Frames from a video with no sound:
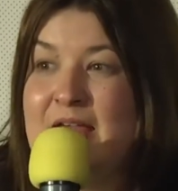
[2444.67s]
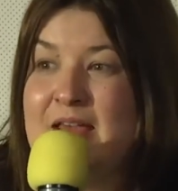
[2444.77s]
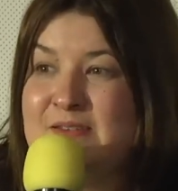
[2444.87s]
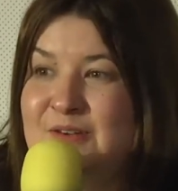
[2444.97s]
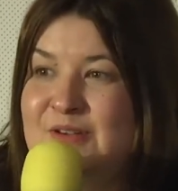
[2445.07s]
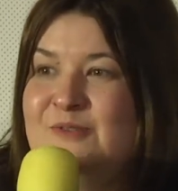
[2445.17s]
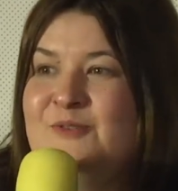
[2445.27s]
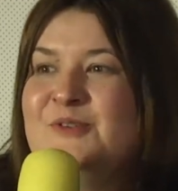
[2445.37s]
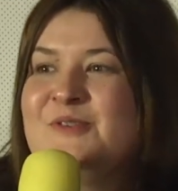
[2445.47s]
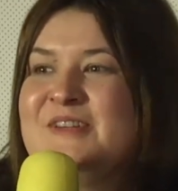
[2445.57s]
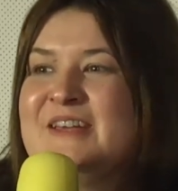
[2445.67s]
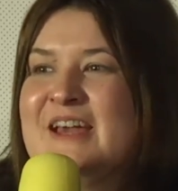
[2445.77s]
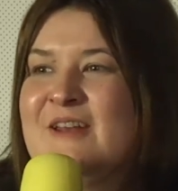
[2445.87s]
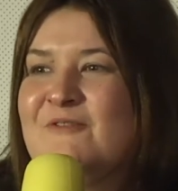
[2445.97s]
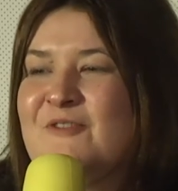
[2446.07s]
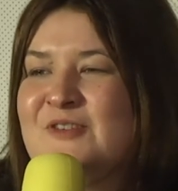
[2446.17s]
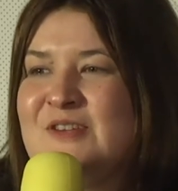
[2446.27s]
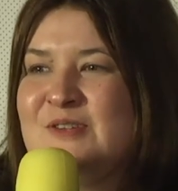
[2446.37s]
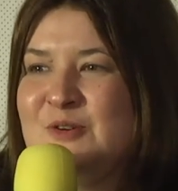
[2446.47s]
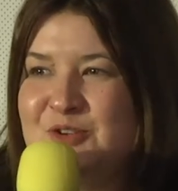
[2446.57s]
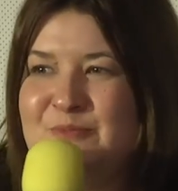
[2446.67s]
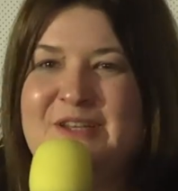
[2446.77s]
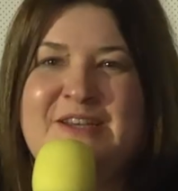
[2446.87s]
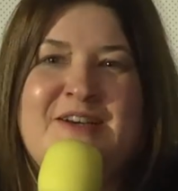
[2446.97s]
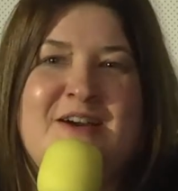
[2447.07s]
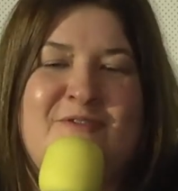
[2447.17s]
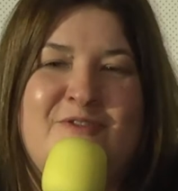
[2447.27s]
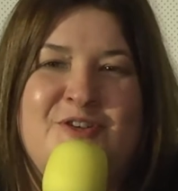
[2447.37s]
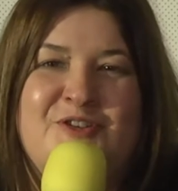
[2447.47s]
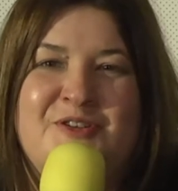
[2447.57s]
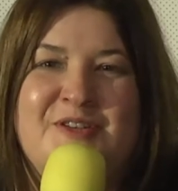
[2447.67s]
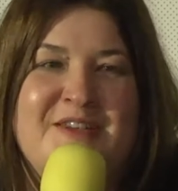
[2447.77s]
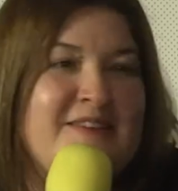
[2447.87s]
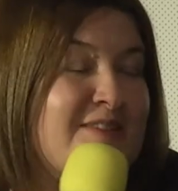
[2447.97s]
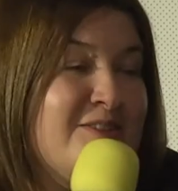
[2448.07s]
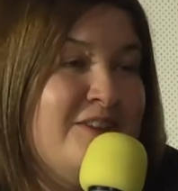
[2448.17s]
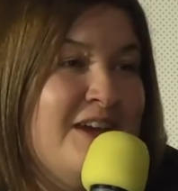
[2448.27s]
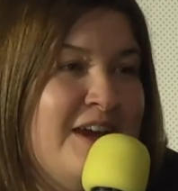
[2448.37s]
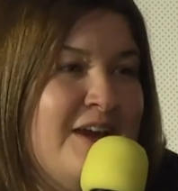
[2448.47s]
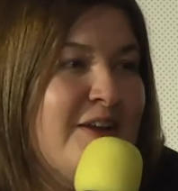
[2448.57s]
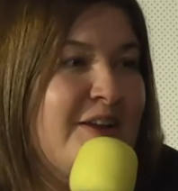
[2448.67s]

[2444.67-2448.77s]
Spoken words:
Hester Gesonius again for their social media coverage today.